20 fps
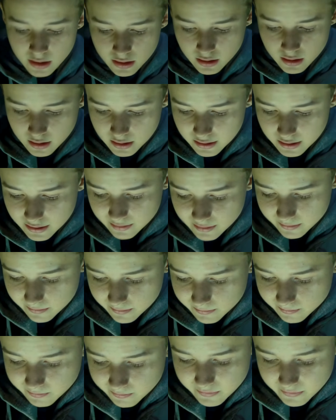Clad in his